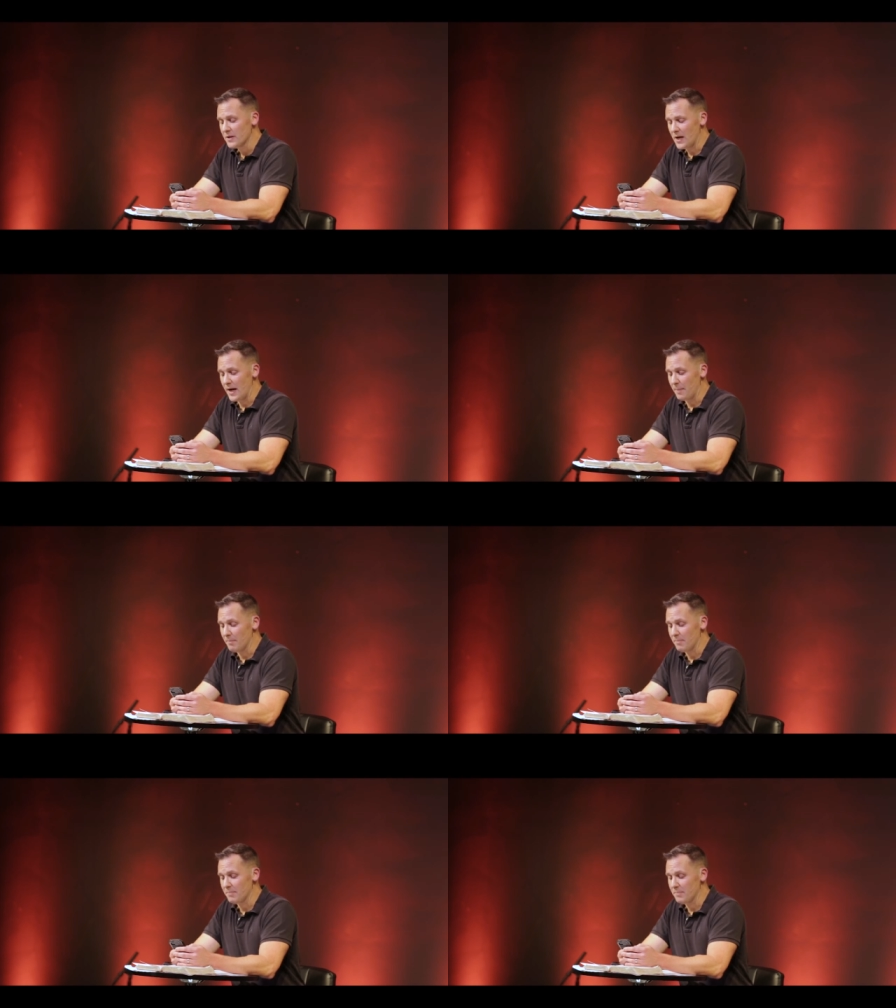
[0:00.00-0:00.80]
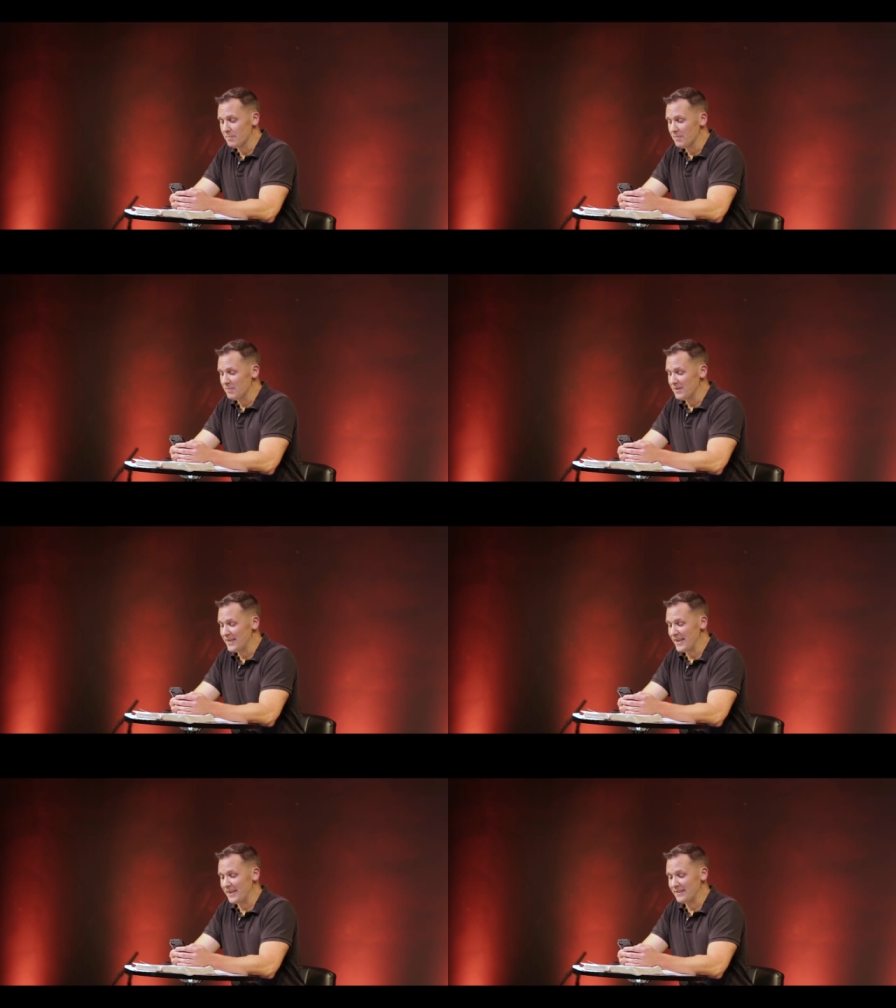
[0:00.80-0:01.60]
Um,
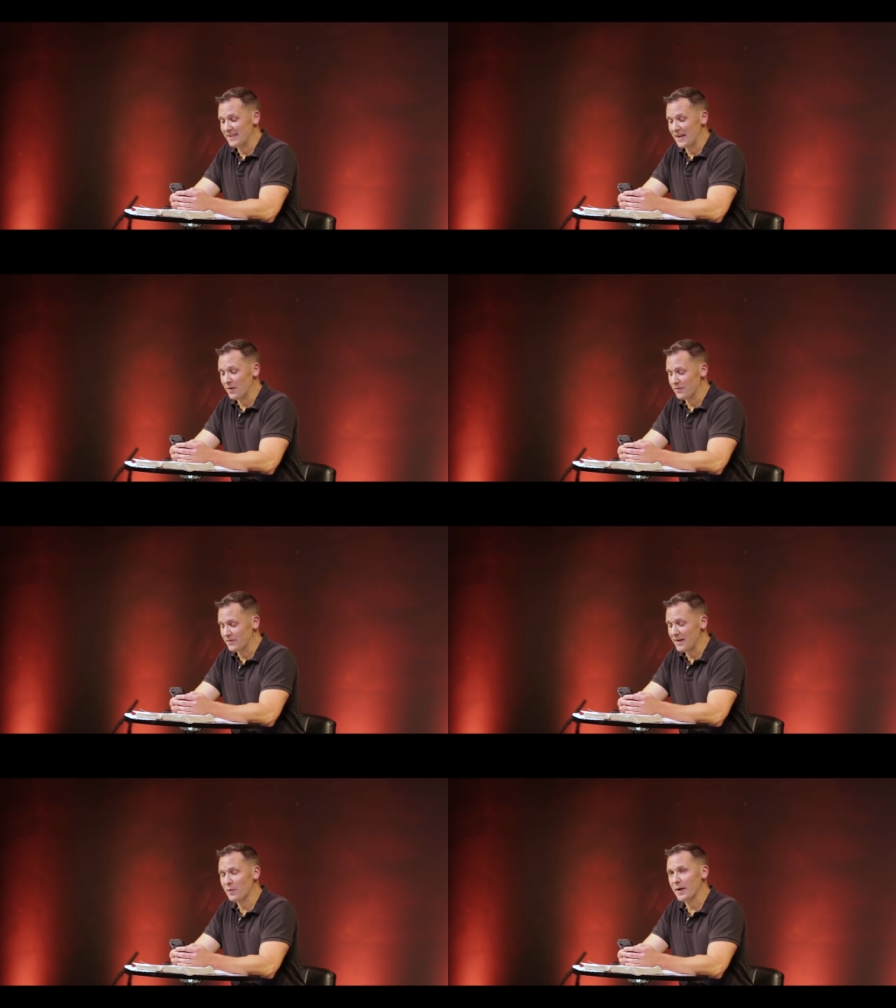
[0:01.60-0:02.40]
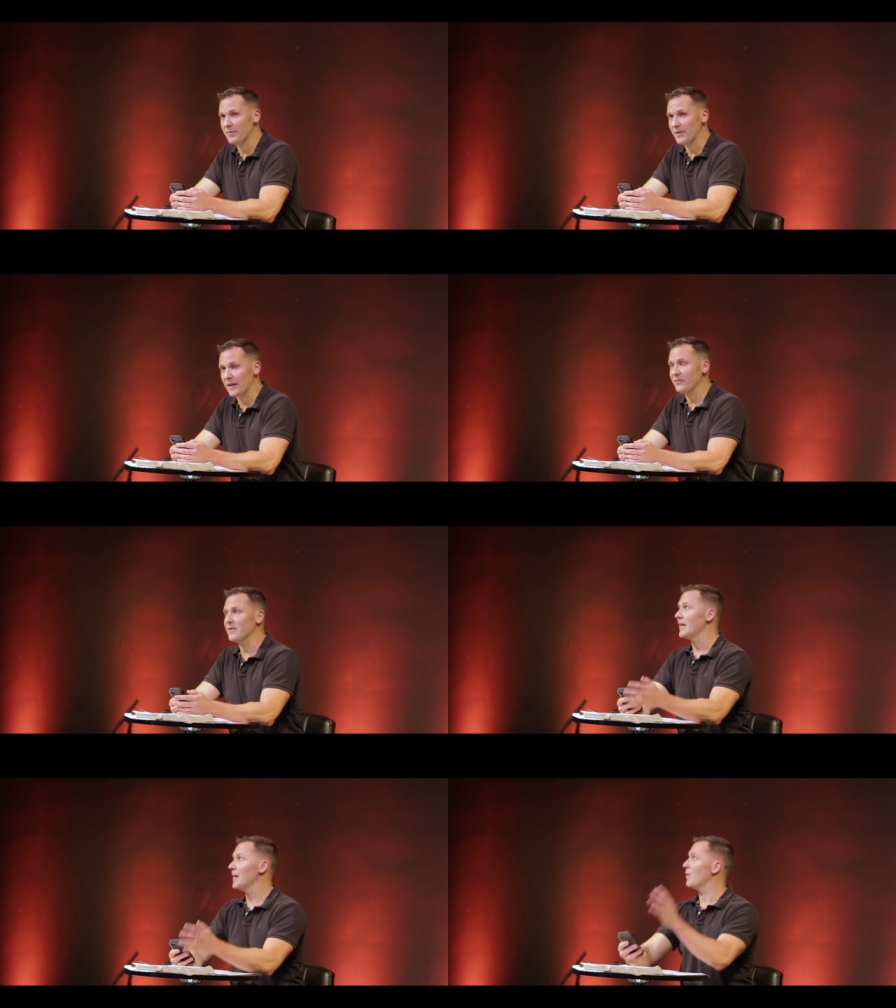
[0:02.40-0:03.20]
getting together. Dave Ramsey, I listen
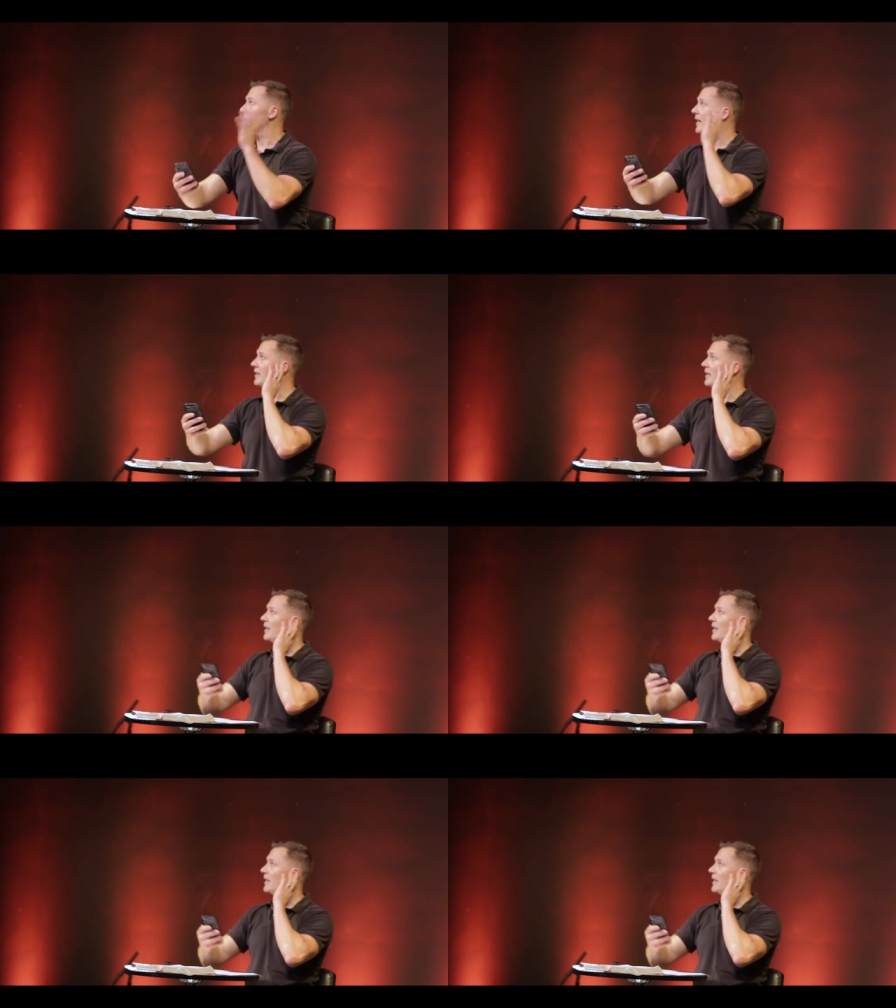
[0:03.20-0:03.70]
to him, okay?